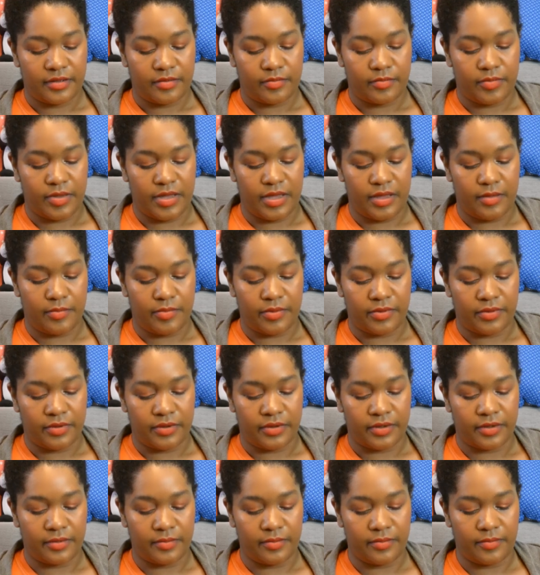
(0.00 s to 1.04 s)
people
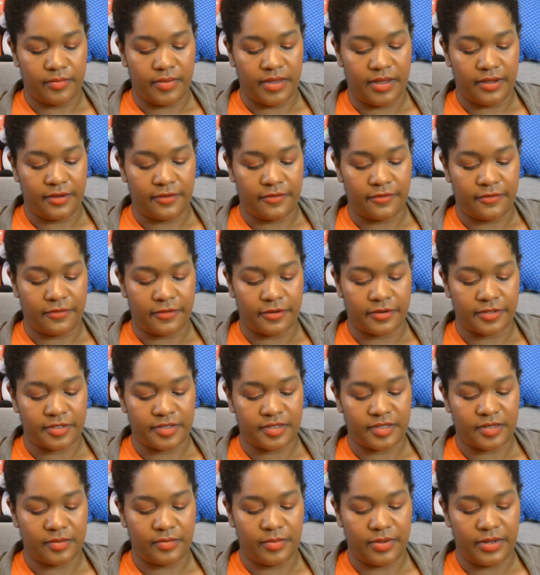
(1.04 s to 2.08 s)
being
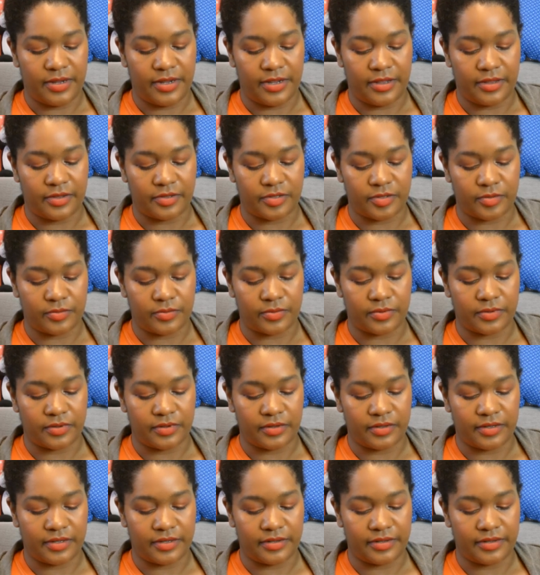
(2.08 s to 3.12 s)
forced to be in this
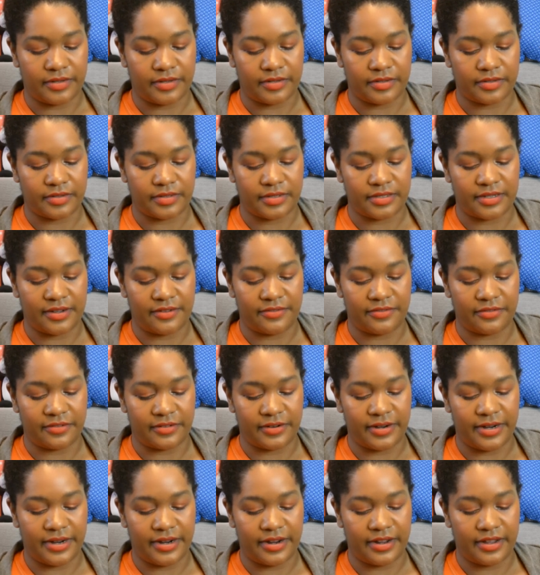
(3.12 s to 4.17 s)
world
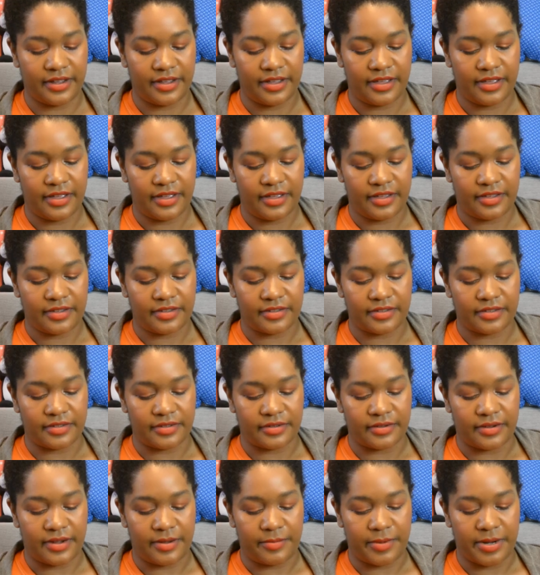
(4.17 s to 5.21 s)
suffering
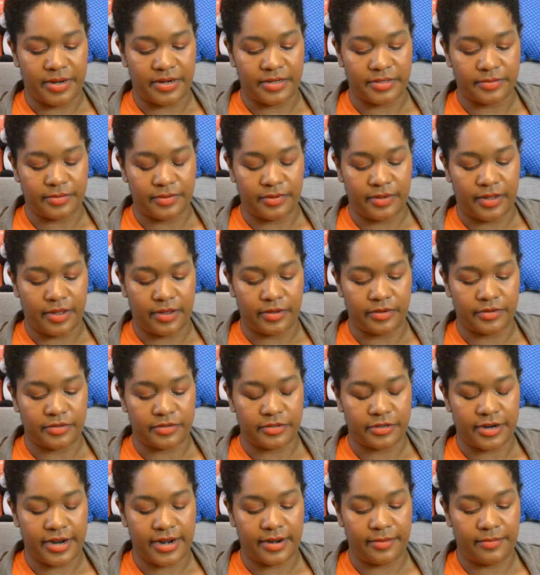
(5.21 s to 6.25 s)
so I might as well
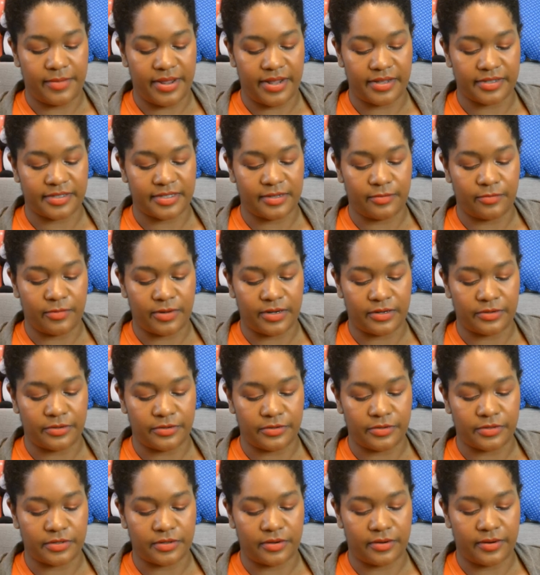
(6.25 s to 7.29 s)
try to make someone
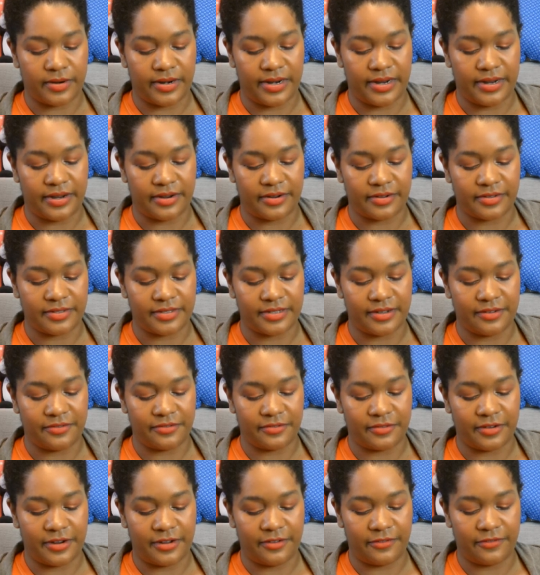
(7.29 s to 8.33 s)
who's already here
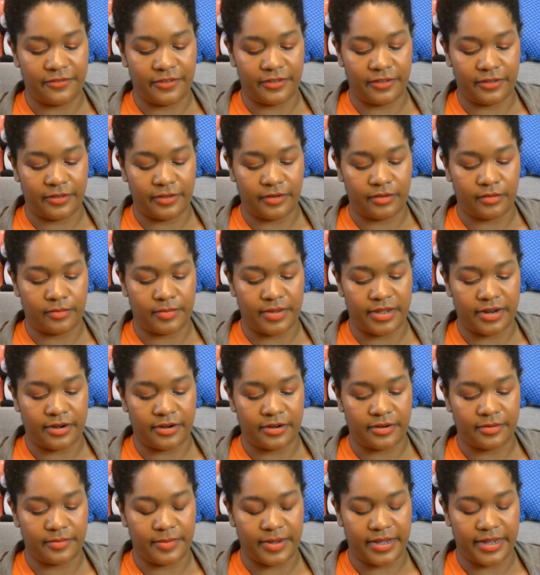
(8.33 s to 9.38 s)
suffering feel a little
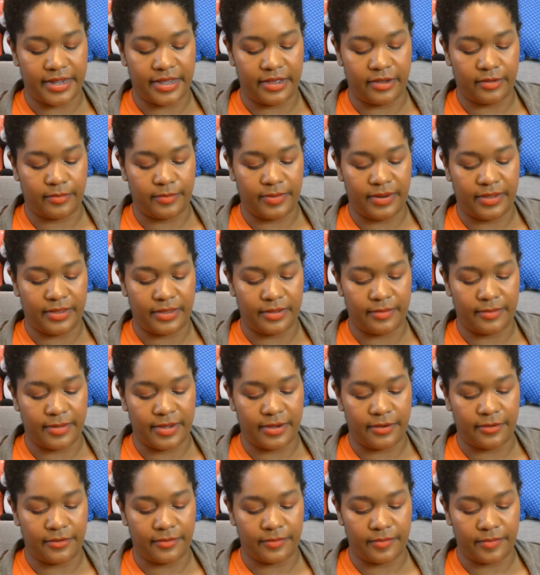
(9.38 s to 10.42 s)
better by helping them
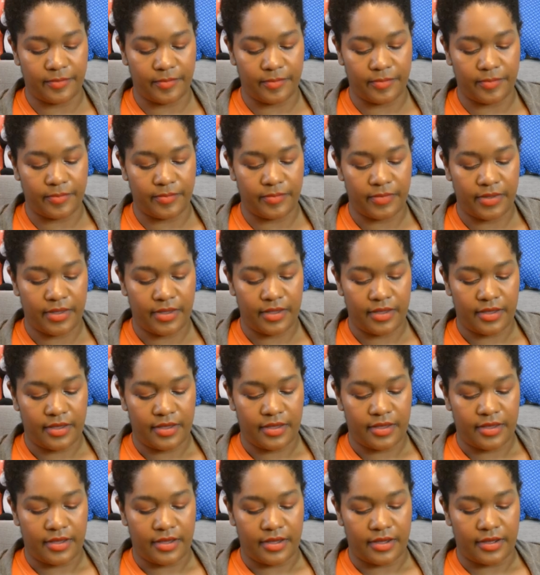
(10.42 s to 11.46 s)
out.
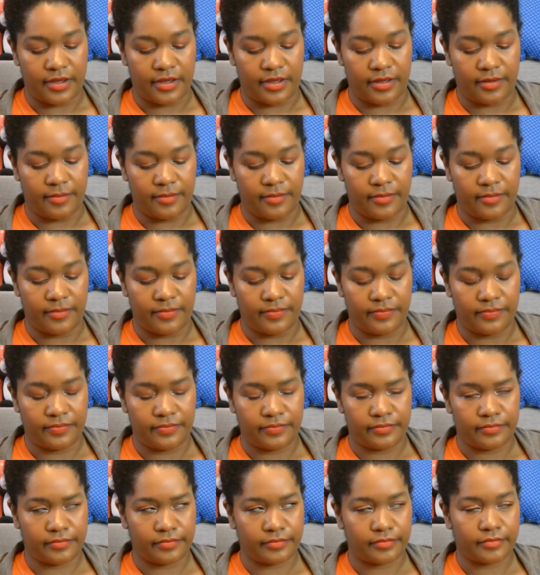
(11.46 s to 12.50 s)
Um,
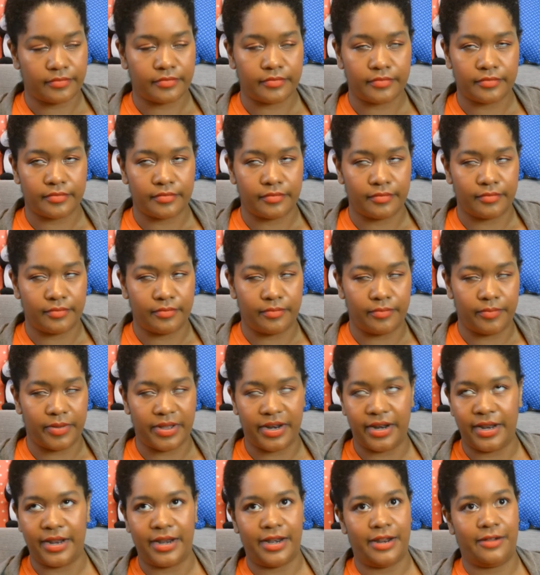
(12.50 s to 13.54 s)

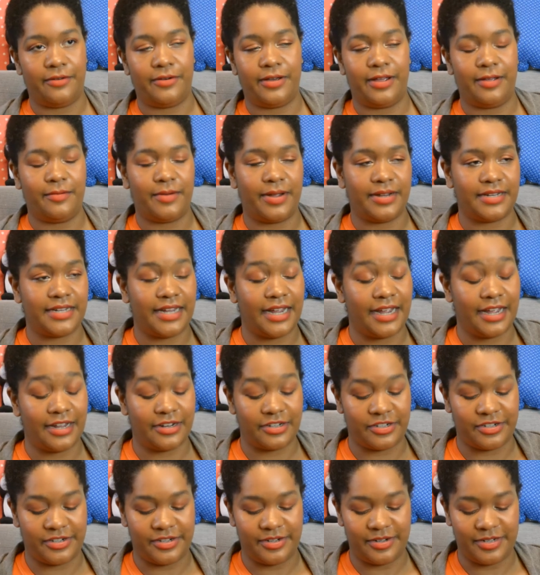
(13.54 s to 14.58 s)
but anyway, my
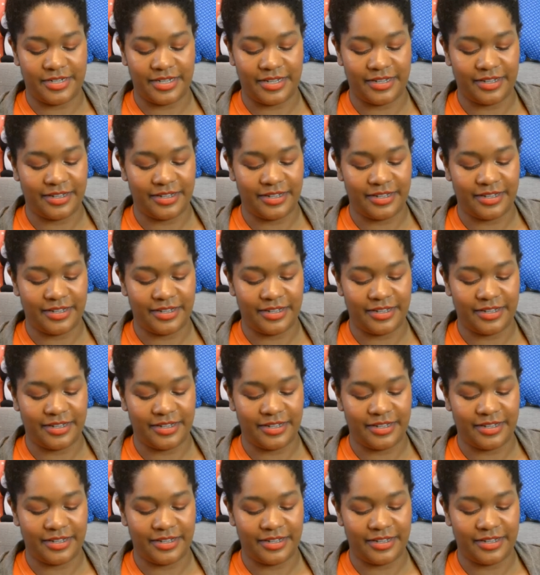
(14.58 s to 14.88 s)
tangent,